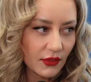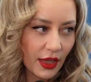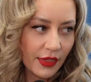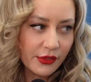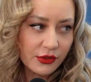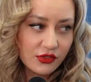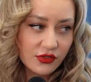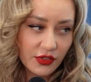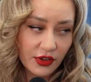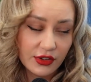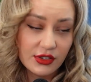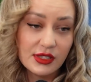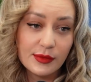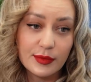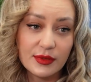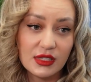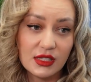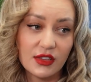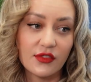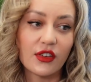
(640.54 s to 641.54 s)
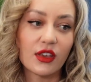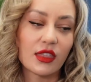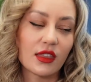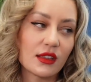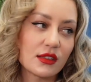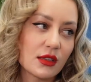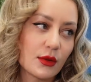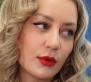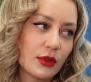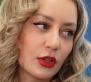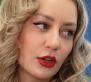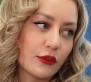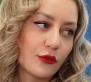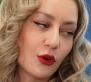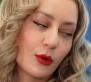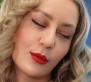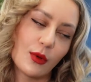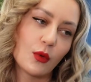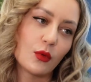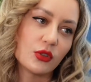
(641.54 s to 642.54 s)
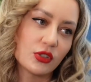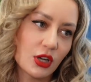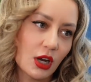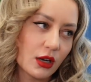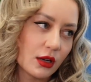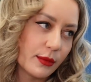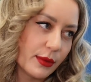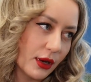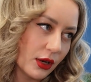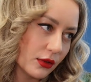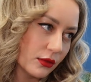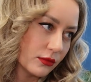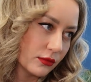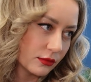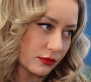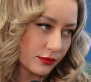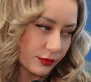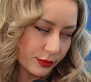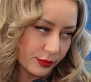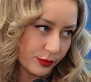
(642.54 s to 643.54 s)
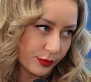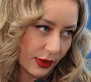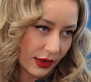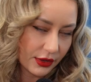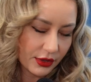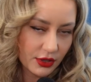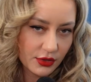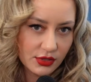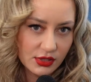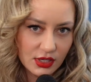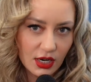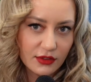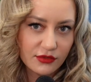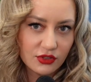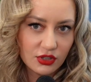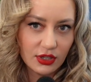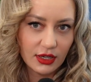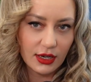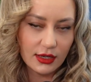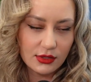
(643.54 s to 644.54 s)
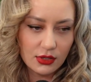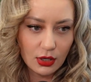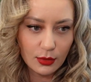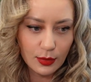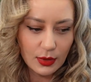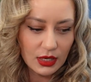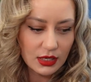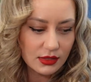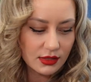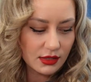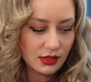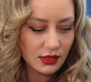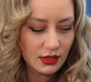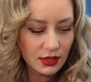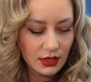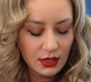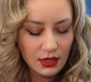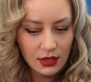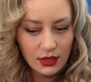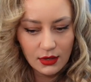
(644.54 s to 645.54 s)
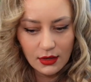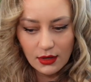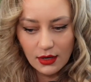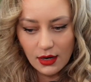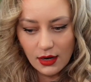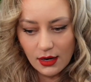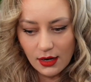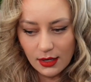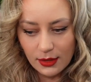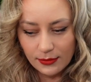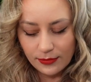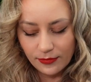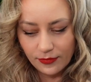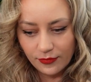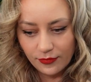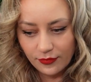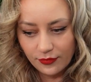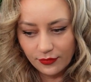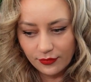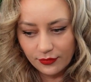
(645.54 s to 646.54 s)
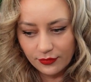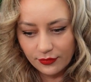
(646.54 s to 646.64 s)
And there's very specific things that we look for, but we'll talk about perio stuff during SRPs. I